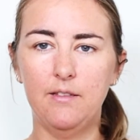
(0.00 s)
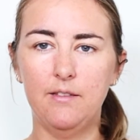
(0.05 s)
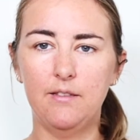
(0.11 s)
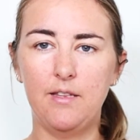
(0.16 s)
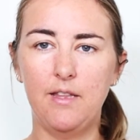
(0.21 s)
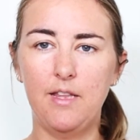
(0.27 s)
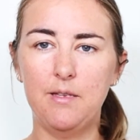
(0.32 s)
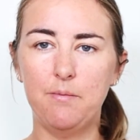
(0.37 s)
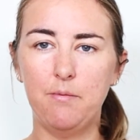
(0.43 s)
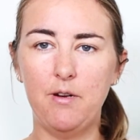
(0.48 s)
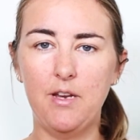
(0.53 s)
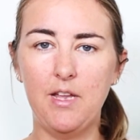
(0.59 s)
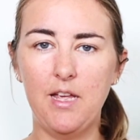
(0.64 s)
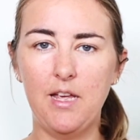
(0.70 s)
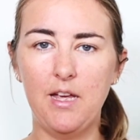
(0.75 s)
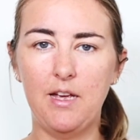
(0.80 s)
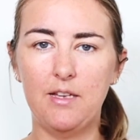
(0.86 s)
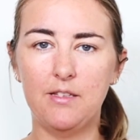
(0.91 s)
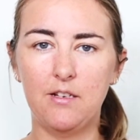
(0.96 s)
So this one
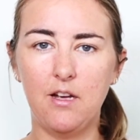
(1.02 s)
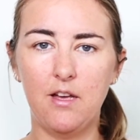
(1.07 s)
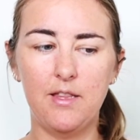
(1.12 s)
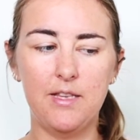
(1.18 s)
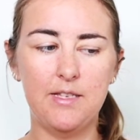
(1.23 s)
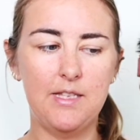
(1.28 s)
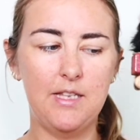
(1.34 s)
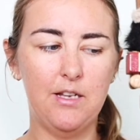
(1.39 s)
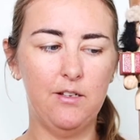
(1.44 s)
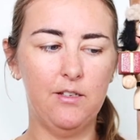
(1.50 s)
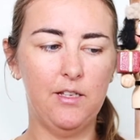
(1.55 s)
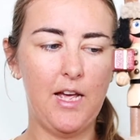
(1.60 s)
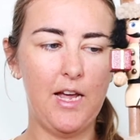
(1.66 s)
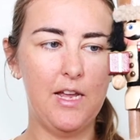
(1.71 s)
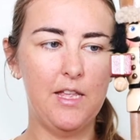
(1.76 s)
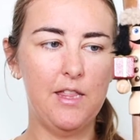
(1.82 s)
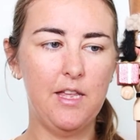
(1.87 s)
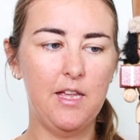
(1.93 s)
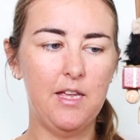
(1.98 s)
here has got this little
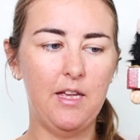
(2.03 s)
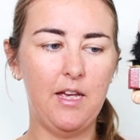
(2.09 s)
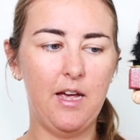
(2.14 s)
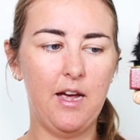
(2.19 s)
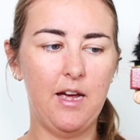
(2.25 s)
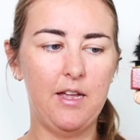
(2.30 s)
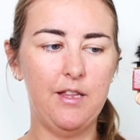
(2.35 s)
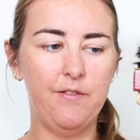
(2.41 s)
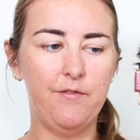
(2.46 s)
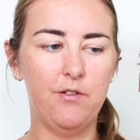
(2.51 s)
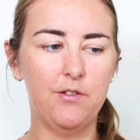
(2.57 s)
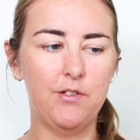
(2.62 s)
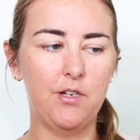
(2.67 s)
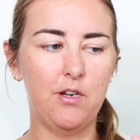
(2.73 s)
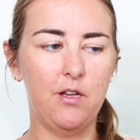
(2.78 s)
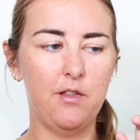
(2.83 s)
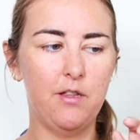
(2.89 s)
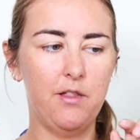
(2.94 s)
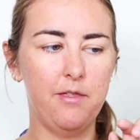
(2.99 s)
light thing, and they've
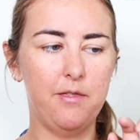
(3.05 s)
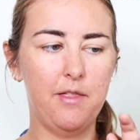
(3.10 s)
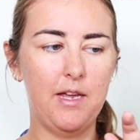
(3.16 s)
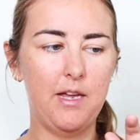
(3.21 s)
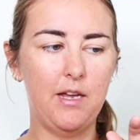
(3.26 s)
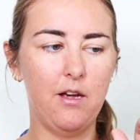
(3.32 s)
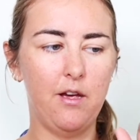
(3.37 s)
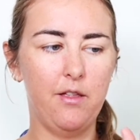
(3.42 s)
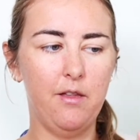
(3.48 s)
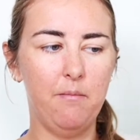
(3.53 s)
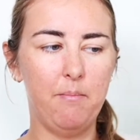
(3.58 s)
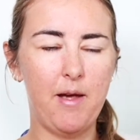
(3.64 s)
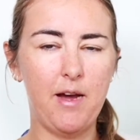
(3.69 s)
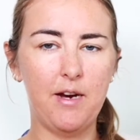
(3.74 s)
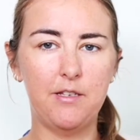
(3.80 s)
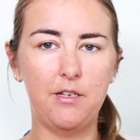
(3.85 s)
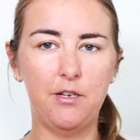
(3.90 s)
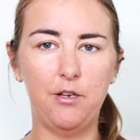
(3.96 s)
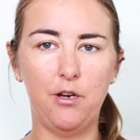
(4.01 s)
also got the thing on the
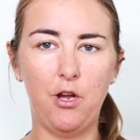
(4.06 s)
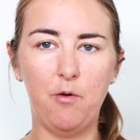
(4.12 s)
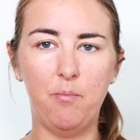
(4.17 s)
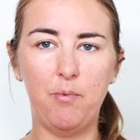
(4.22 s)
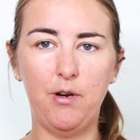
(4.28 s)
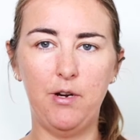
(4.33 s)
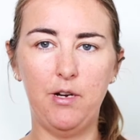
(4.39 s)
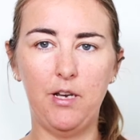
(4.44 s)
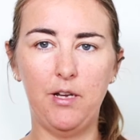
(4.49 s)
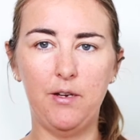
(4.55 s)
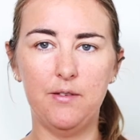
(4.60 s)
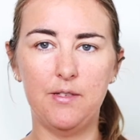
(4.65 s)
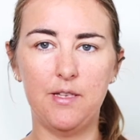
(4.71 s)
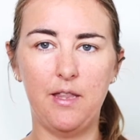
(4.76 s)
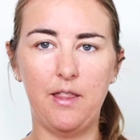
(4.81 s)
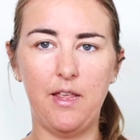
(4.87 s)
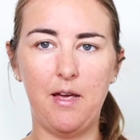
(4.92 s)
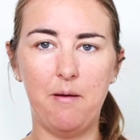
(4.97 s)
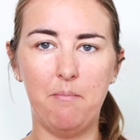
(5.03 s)
back so you can open and close
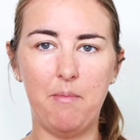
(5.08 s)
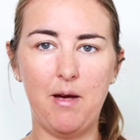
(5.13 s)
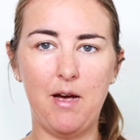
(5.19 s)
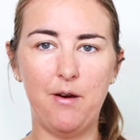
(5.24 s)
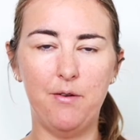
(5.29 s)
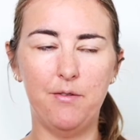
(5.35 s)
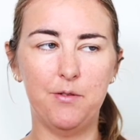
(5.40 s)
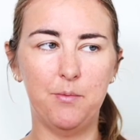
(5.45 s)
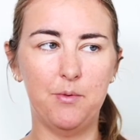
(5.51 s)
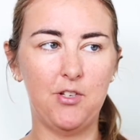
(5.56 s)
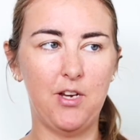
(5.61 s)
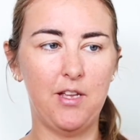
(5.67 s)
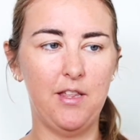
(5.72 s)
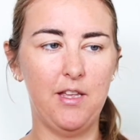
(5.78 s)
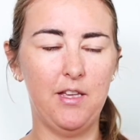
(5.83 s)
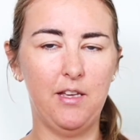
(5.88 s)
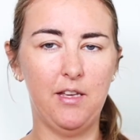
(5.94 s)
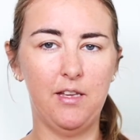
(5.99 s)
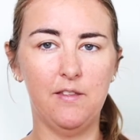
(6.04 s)
their mouths, which I
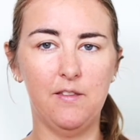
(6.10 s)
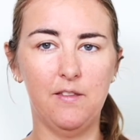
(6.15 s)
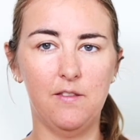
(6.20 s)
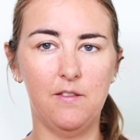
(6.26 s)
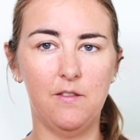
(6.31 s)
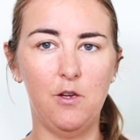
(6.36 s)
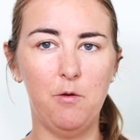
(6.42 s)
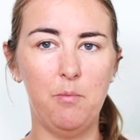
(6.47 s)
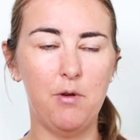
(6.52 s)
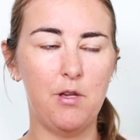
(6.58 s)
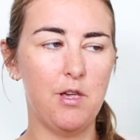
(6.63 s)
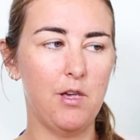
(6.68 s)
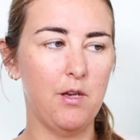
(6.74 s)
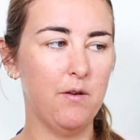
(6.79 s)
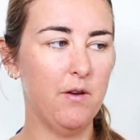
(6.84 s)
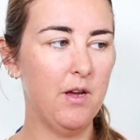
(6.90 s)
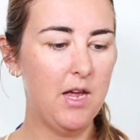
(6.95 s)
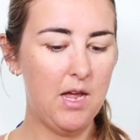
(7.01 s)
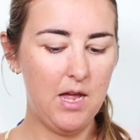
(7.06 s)
think is super
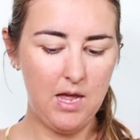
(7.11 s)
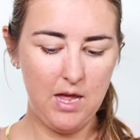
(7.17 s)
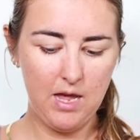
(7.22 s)
cute.